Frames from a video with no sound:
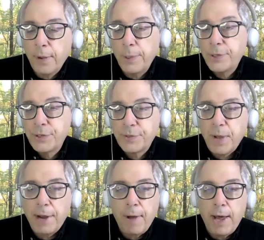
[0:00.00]
which is
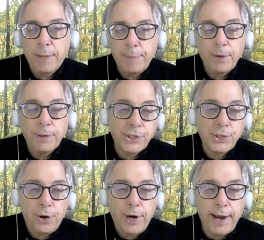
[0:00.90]
ironic because it
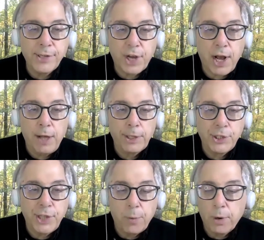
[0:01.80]
started out as a
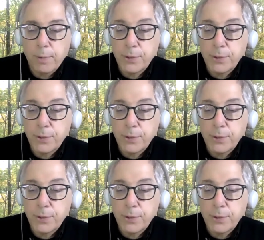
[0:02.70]
college network.